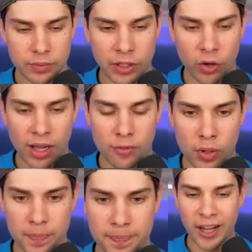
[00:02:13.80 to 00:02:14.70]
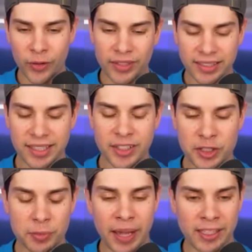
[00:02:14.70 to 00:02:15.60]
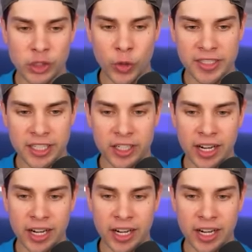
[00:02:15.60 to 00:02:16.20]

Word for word: We don't have one. I don't really think there's a bad choice here.